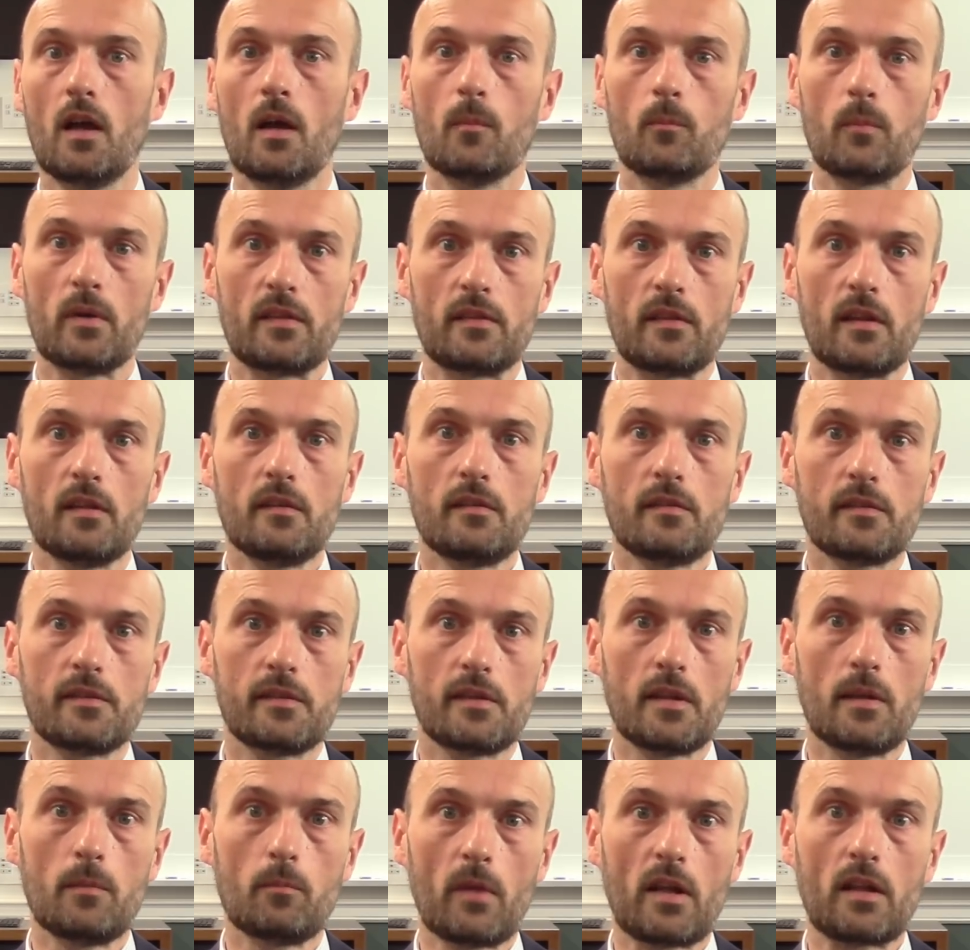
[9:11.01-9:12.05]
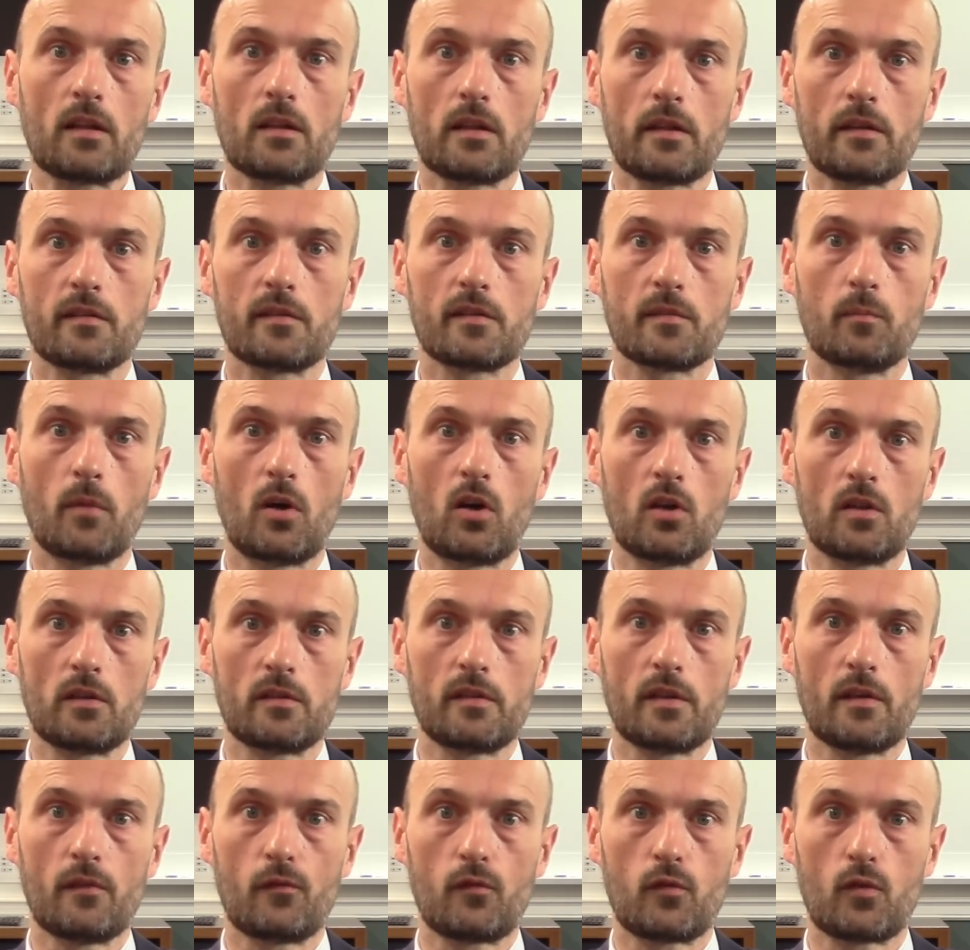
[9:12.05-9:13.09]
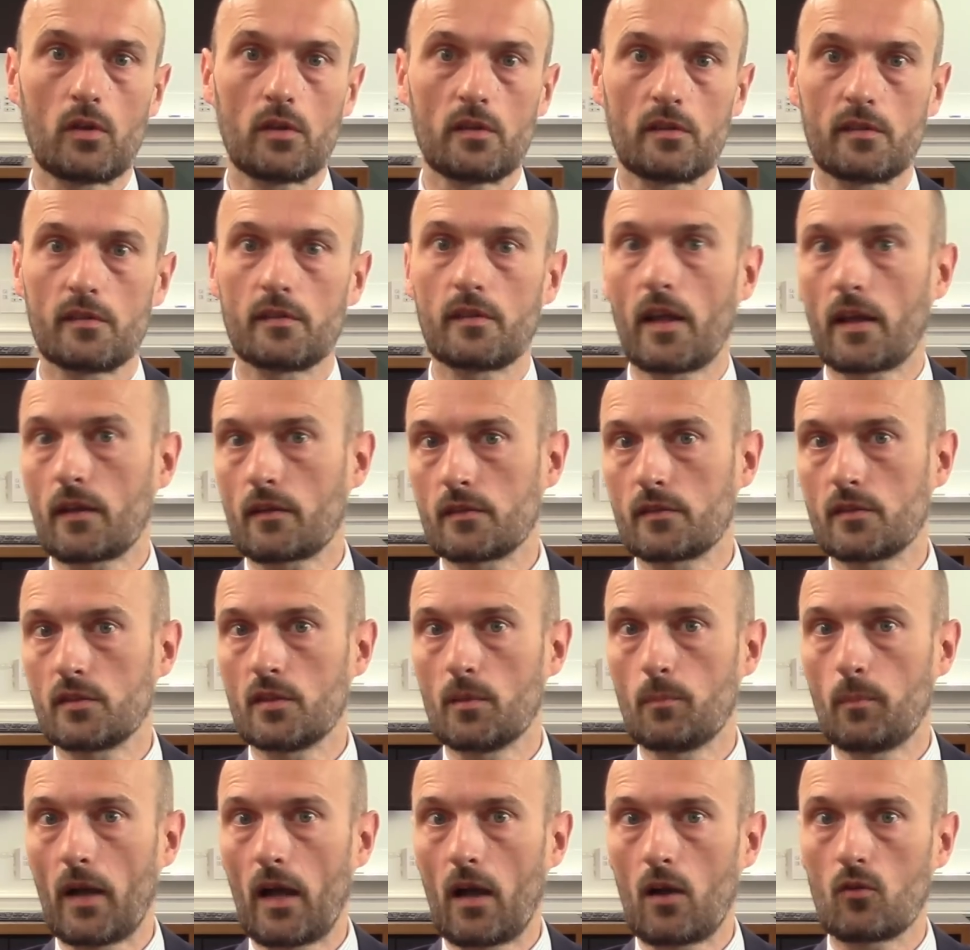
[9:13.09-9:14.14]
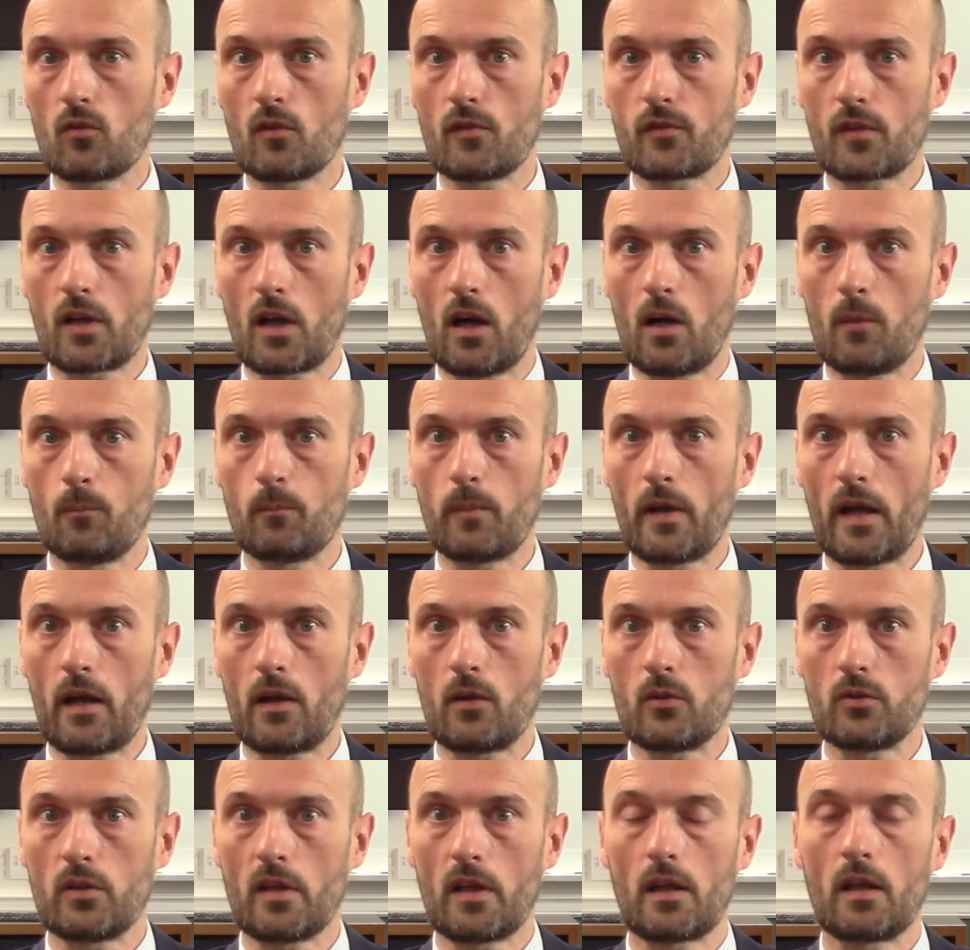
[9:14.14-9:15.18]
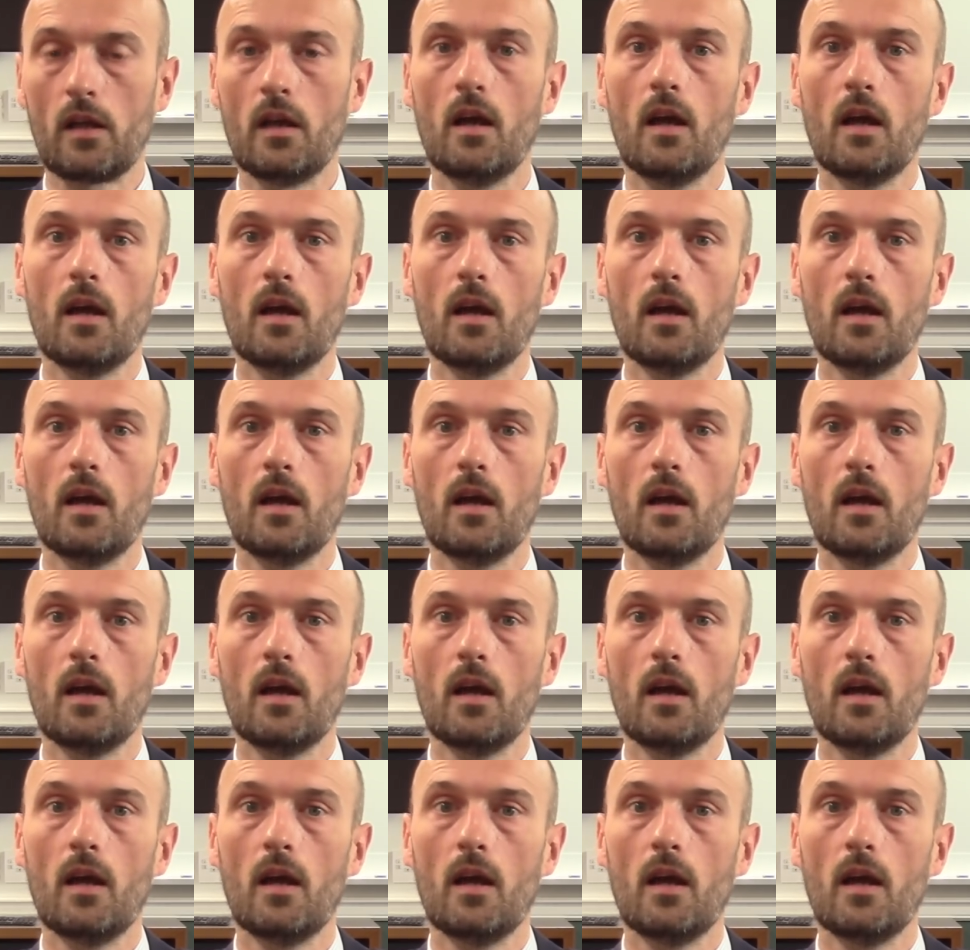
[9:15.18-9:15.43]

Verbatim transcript: But this seemingly small difference, thanks to the power of compounding,